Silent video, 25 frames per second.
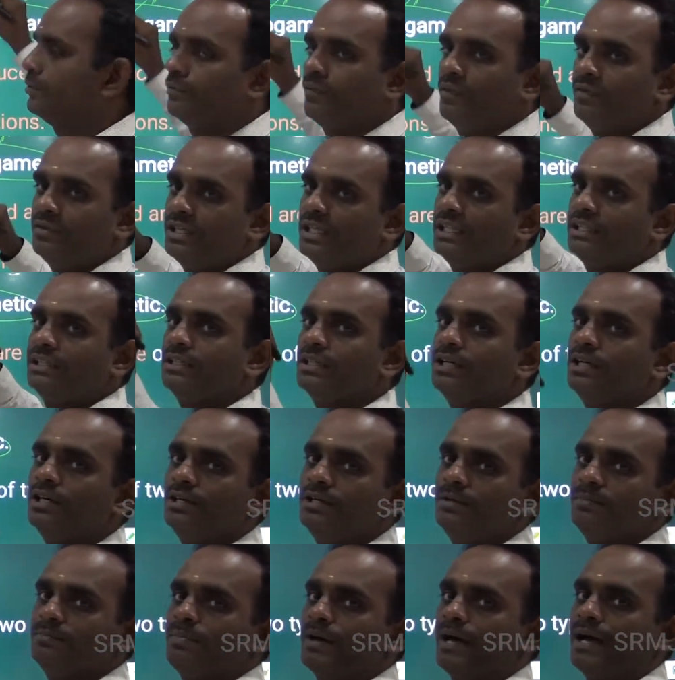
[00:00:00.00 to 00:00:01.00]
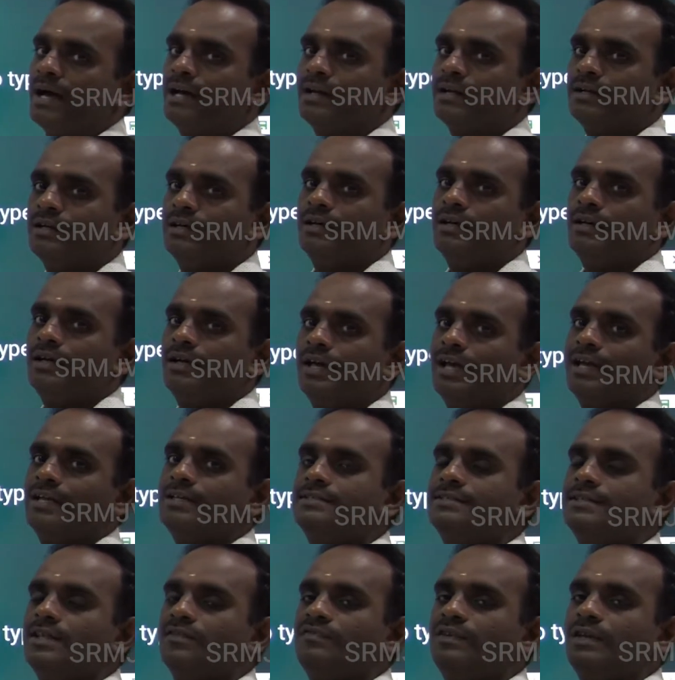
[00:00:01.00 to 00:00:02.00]
23rd pair.
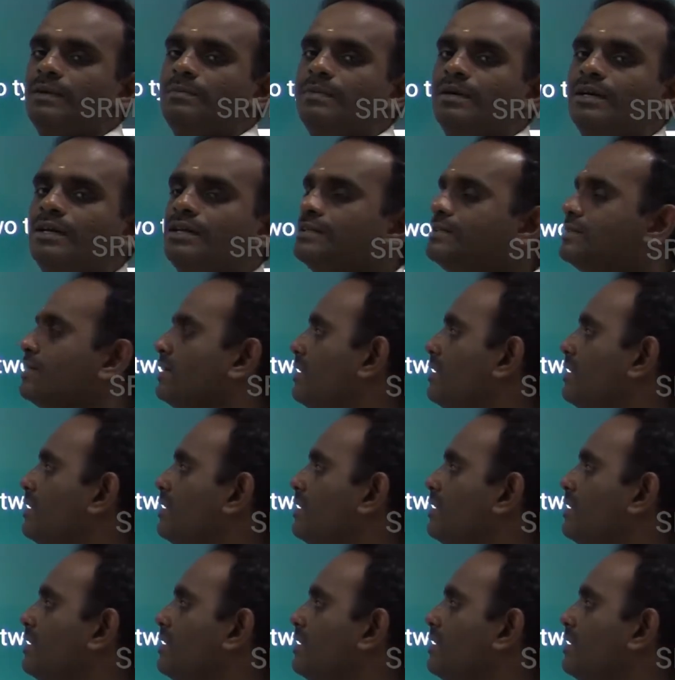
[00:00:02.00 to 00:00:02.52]
Hence, the females